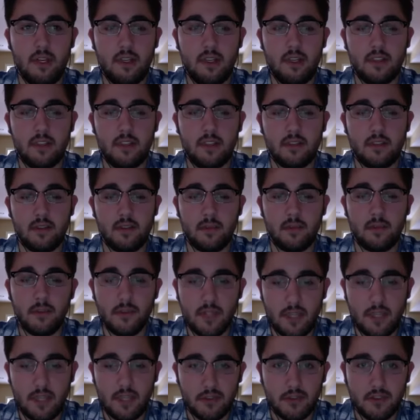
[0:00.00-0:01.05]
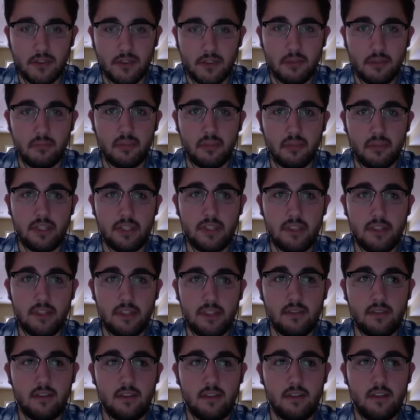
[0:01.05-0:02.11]
is someone who's actually
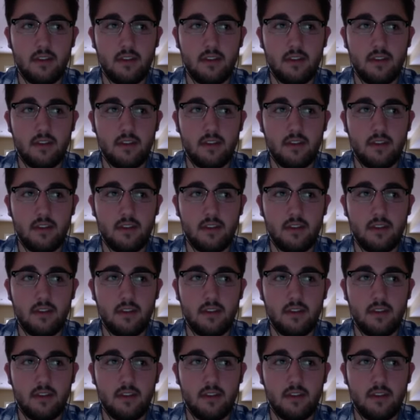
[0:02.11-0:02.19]
completed